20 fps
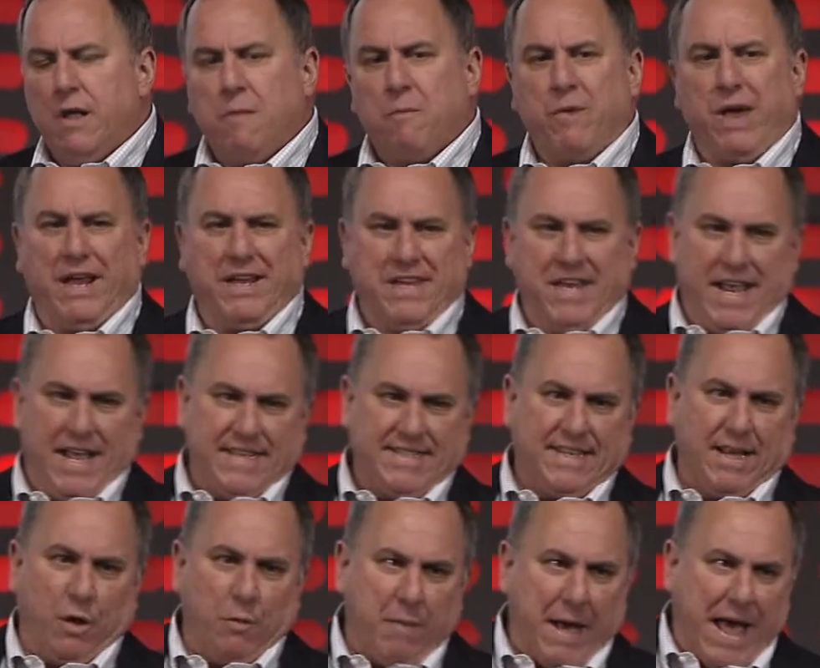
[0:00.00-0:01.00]
We had
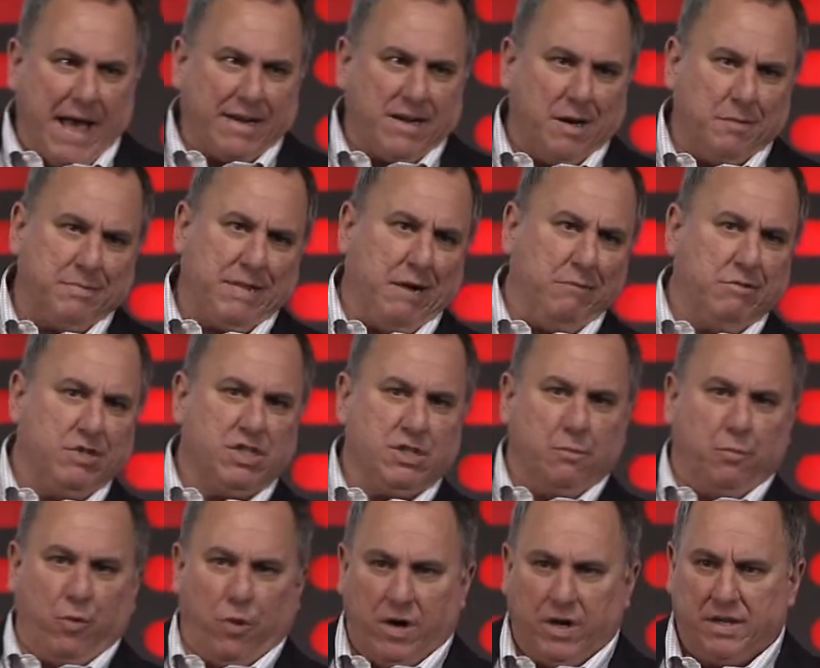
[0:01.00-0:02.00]
DSL backup that would
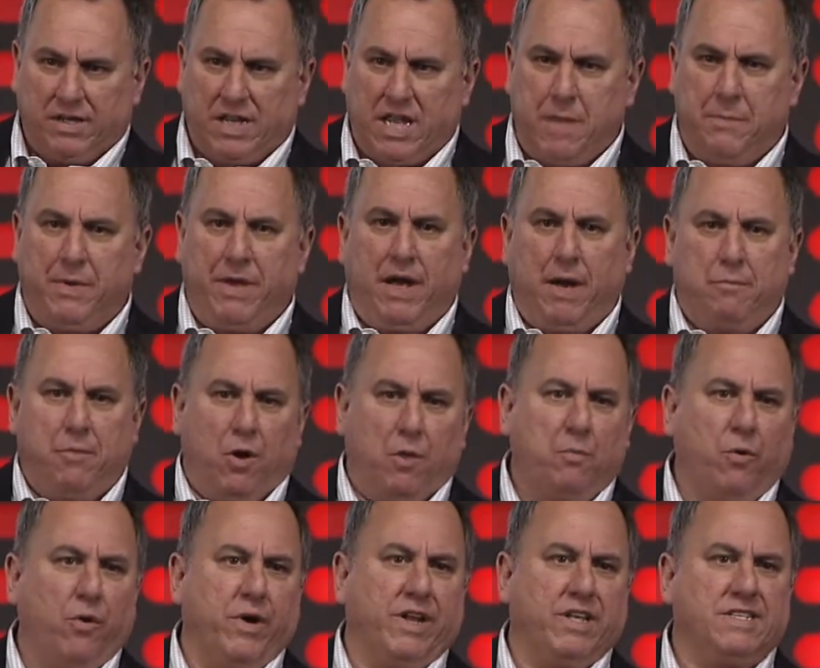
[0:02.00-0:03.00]
support keeping up our
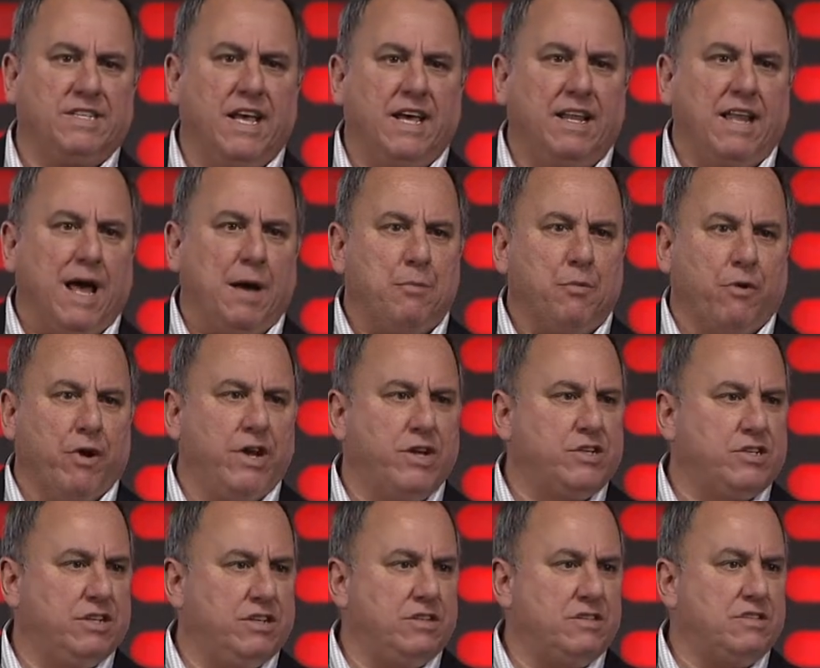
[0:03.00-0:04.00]
point of sale
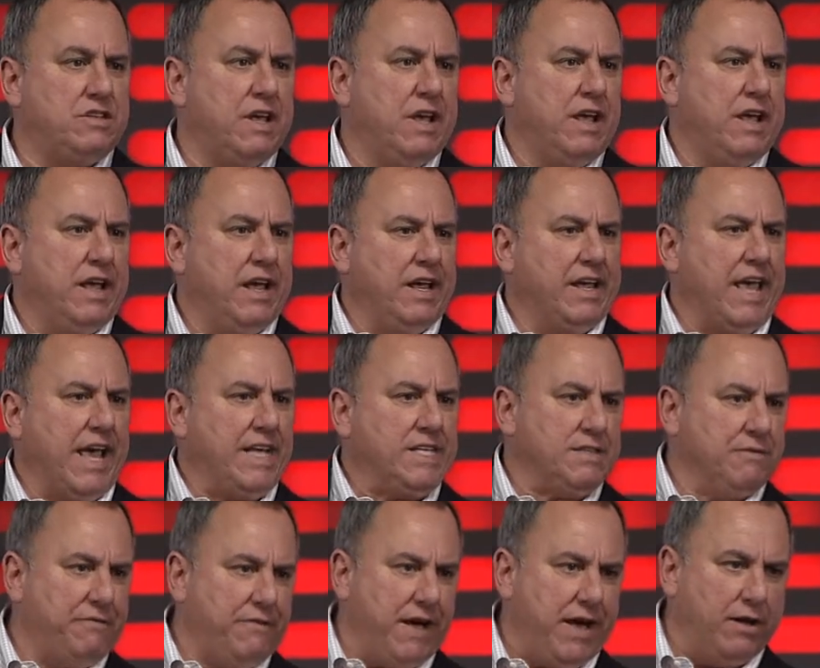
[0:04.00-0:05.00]
operations in case
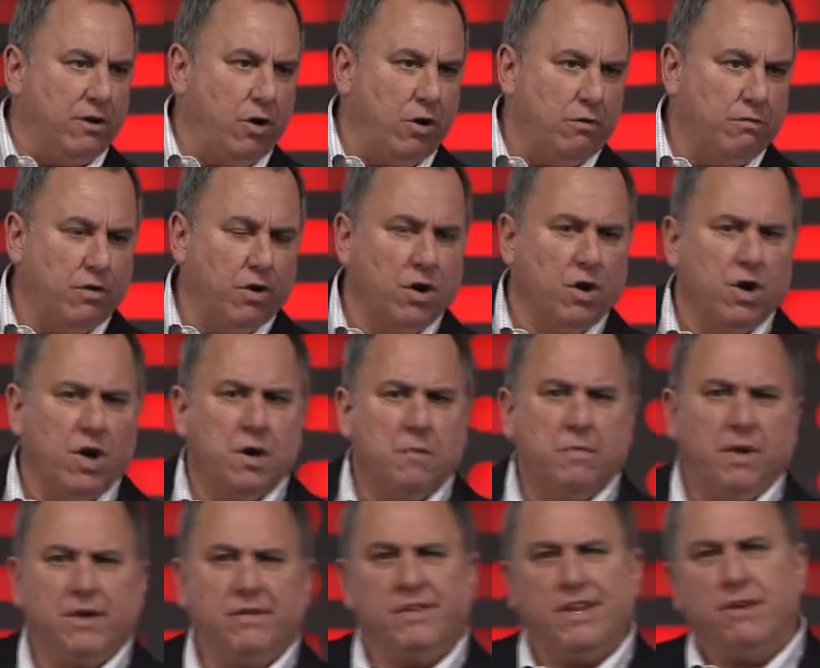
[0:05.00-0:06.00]
of failover,
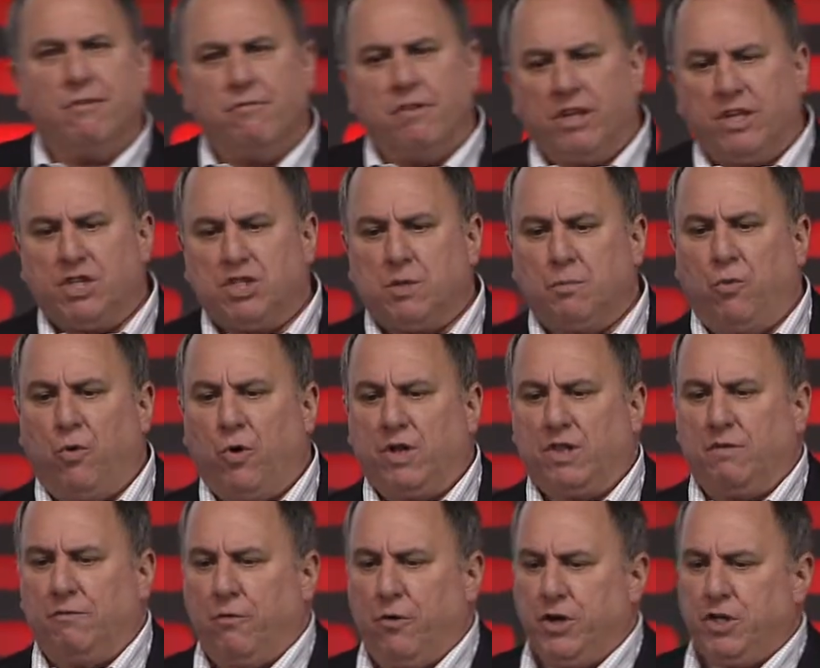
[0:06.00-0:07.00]
but didn't really support
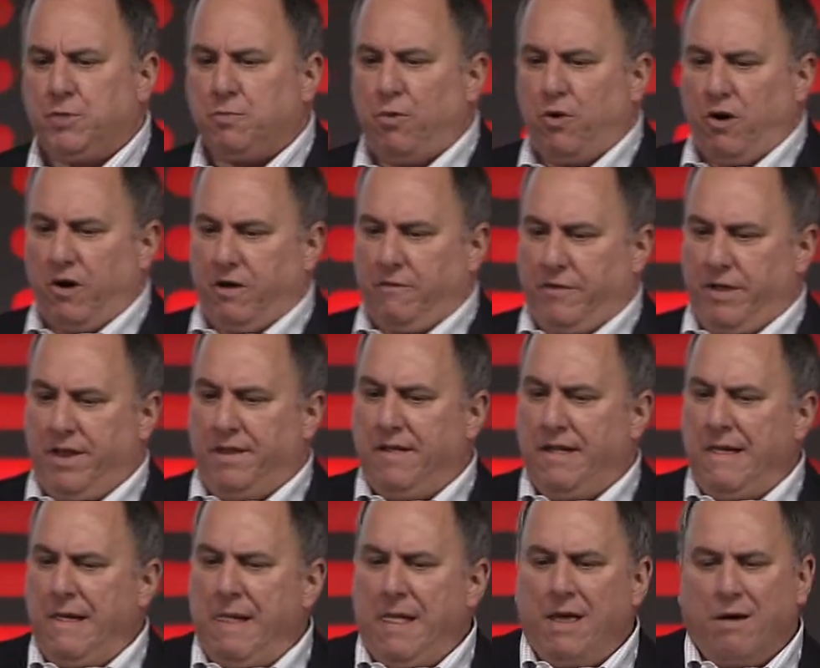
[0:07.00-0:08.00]
the voice part of it.
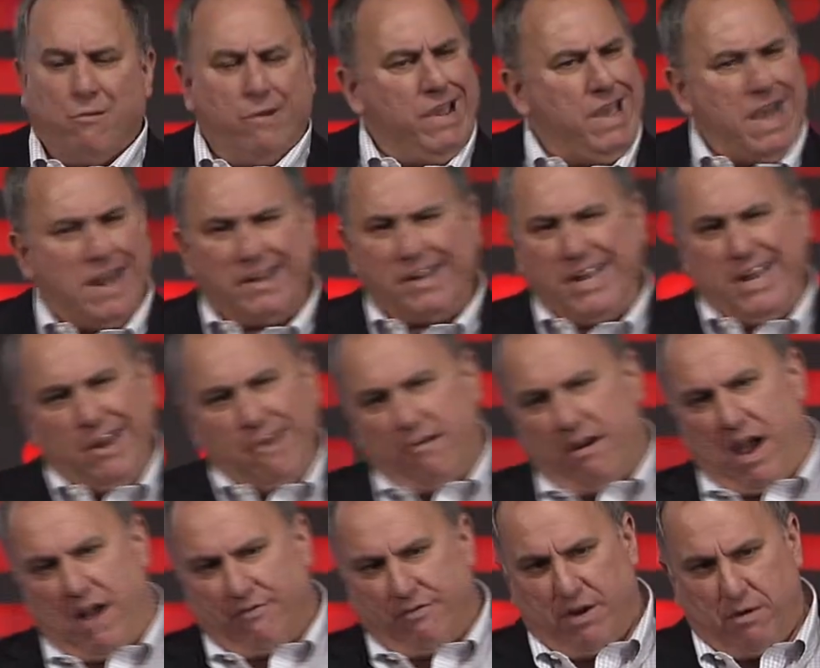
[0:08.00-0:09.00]
We had gear
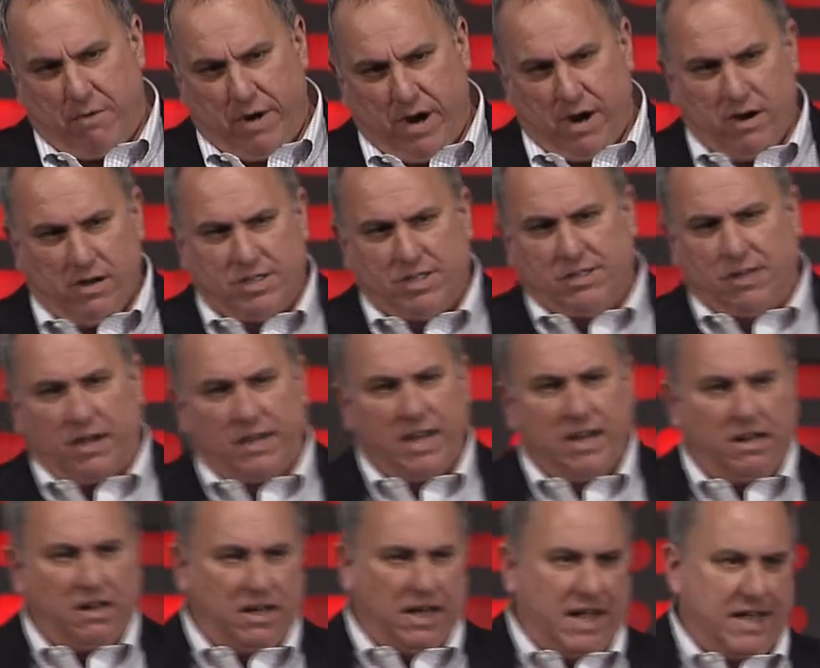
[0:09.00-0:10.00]
everywhere, stuck in
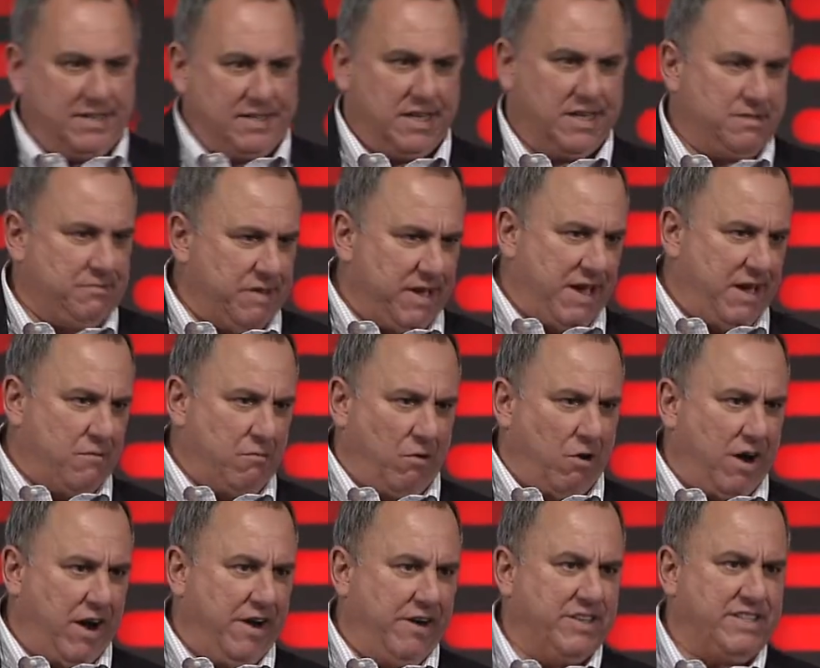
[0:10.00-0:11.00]
closets. We had
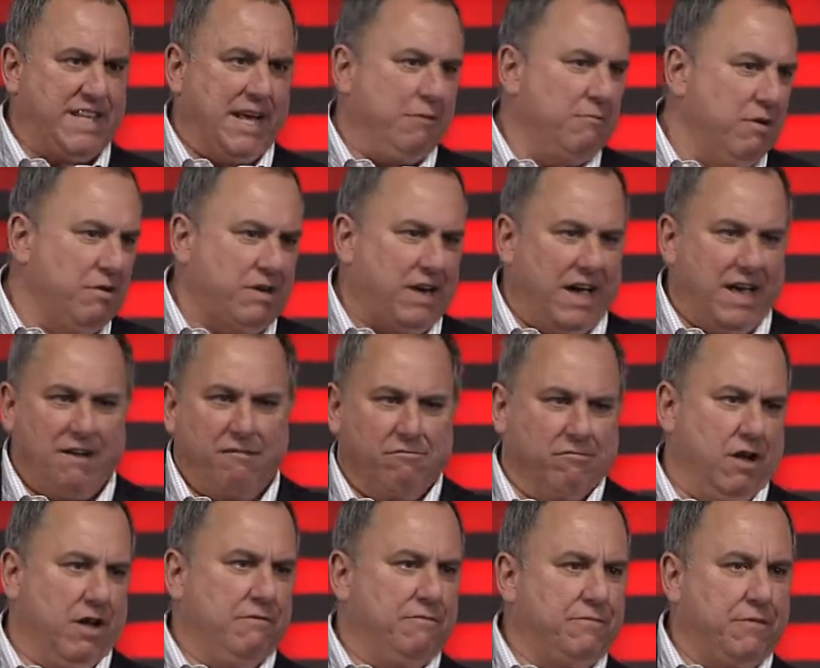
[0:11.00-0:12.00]
wires that were kind of
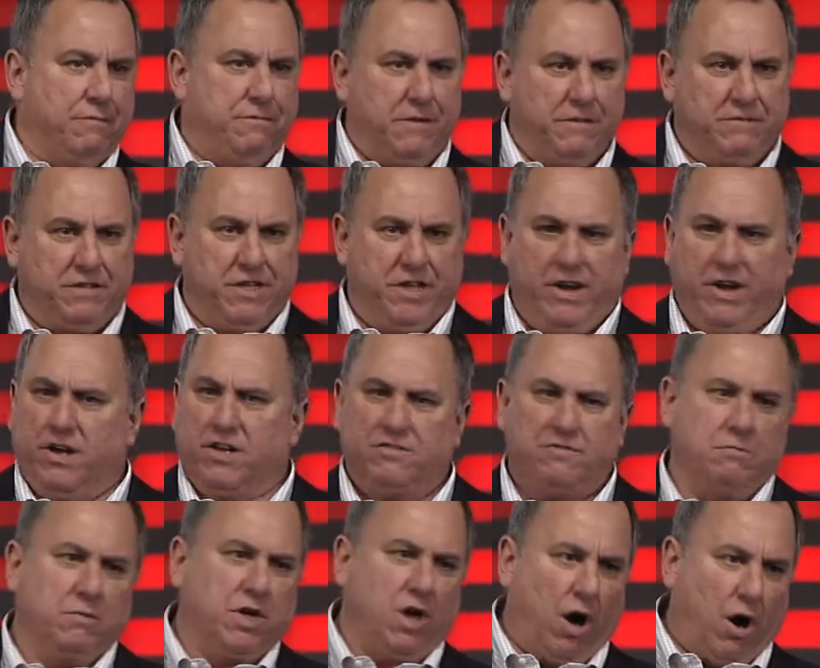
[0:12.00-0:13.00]
run for 50 years,
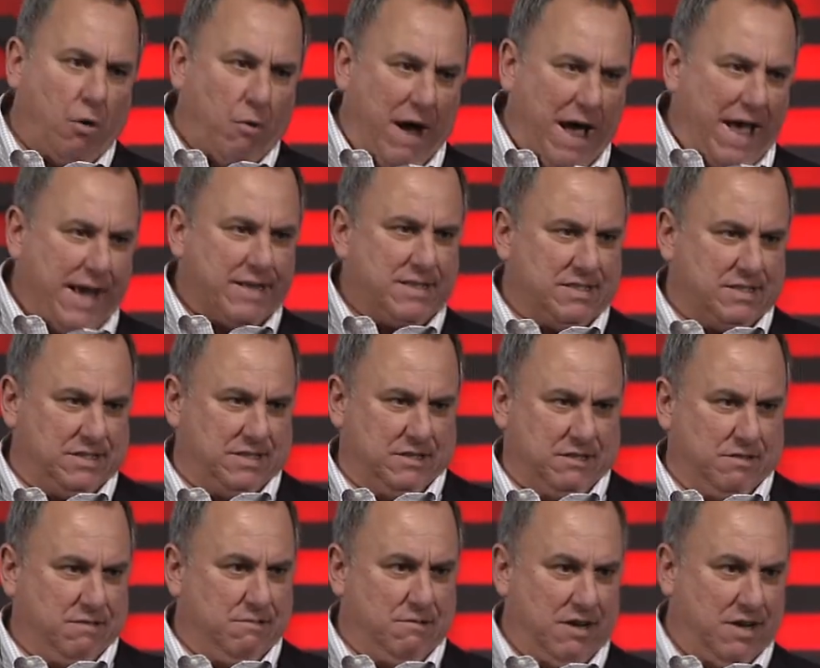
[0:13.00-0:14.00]
from coax
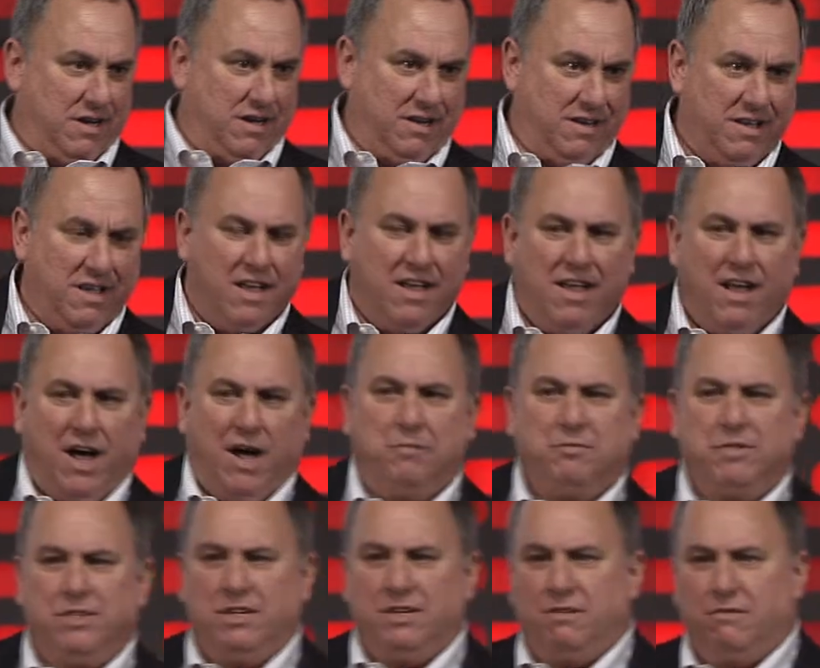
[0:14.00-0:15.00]
to
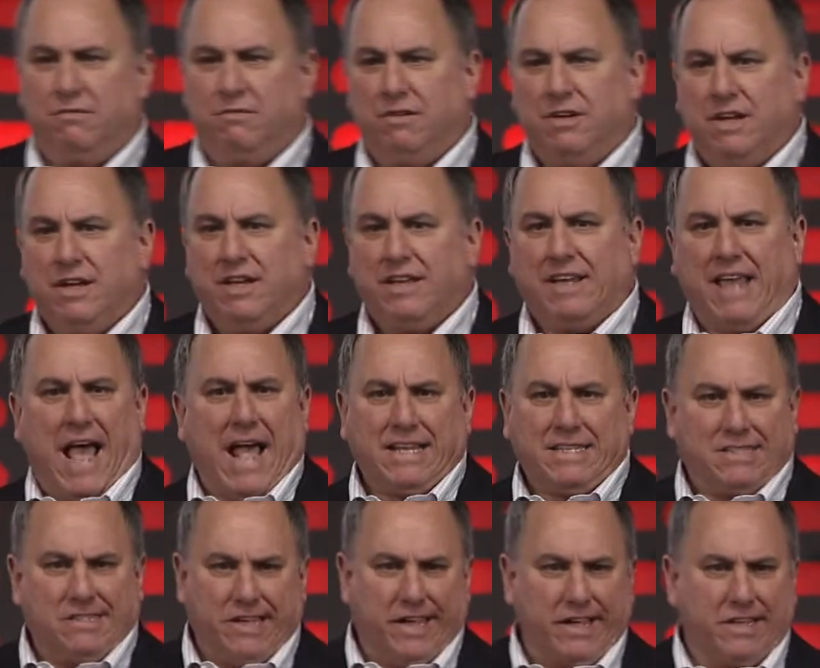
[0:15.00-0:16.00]
up to Cat
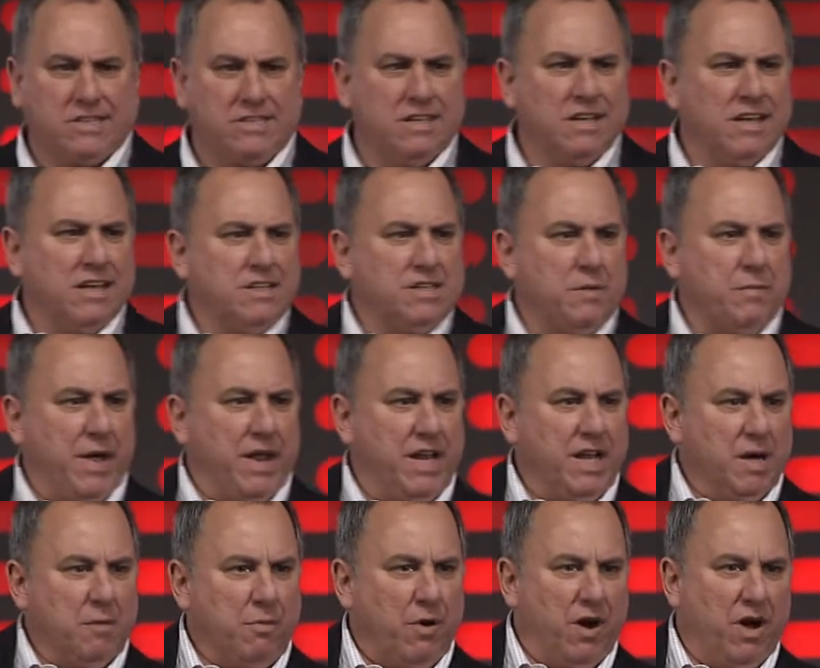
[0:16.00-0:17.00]
6,
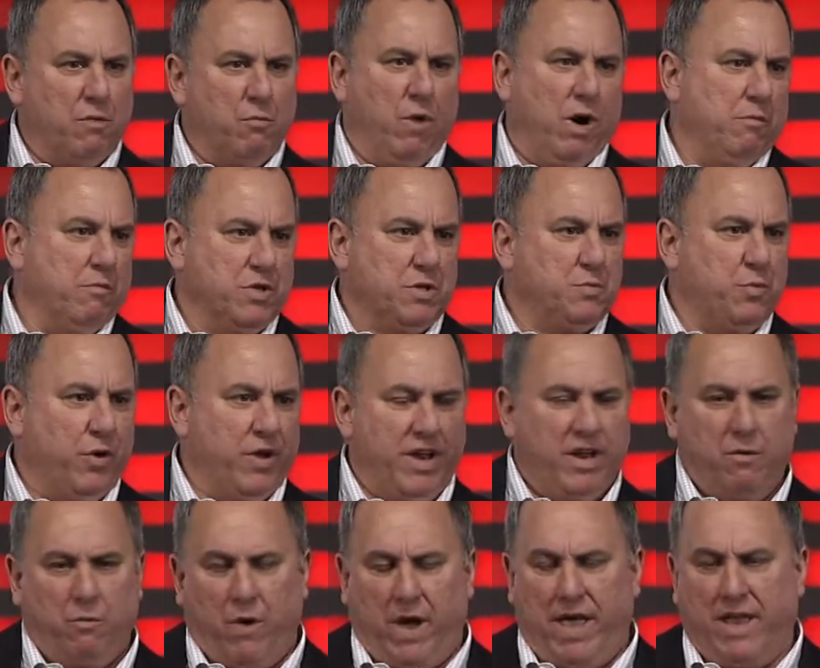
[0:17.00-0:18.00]
depending upon what was put
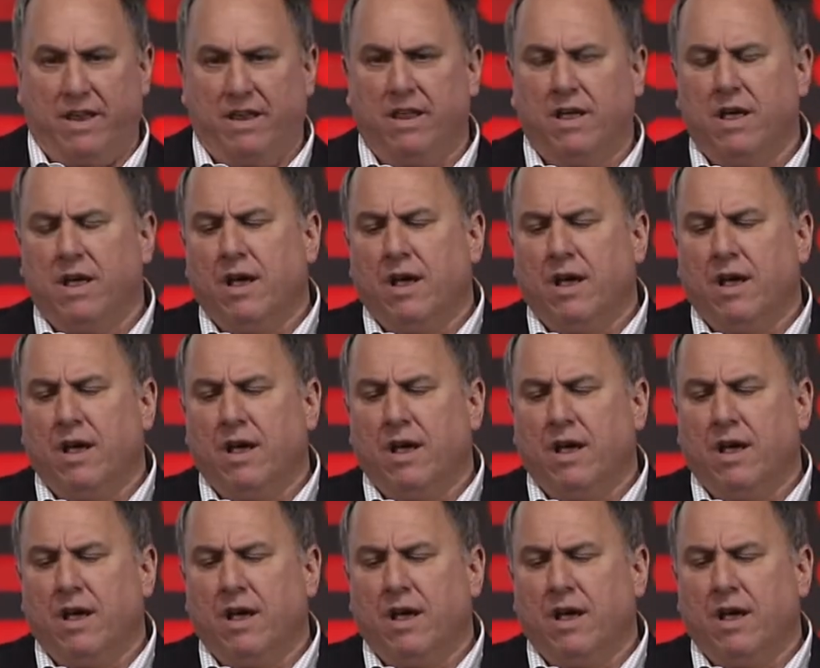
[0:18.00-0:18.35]
in when.